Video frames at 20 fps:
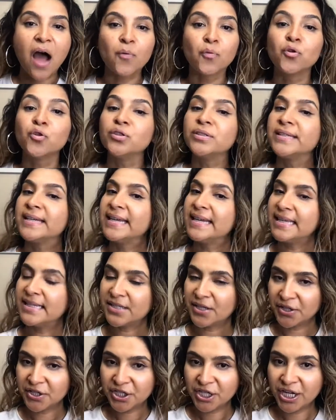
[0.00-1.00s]

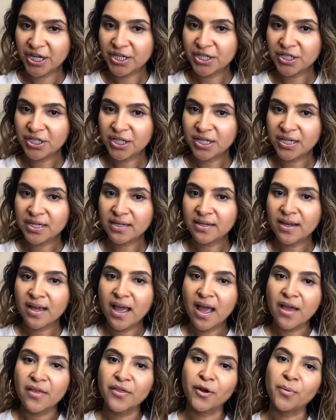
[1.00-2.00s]
routines are changing.
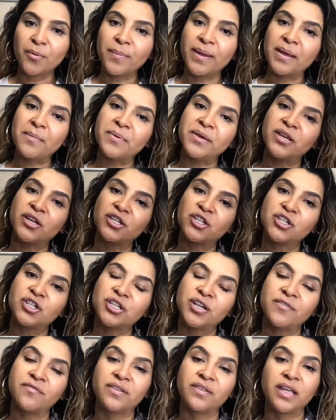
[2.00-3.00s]
There may be a
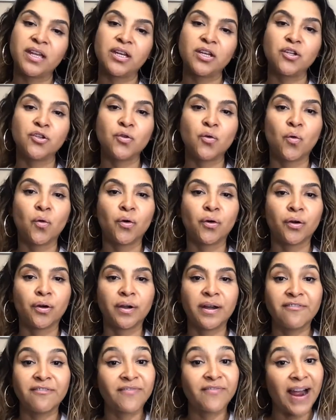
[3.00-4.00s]
shift in your
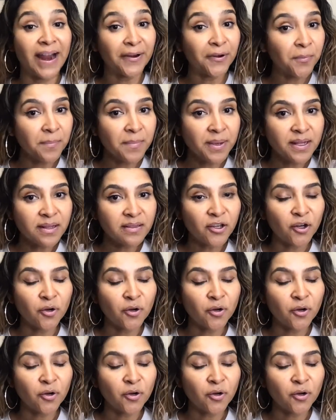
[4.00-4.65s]
environment.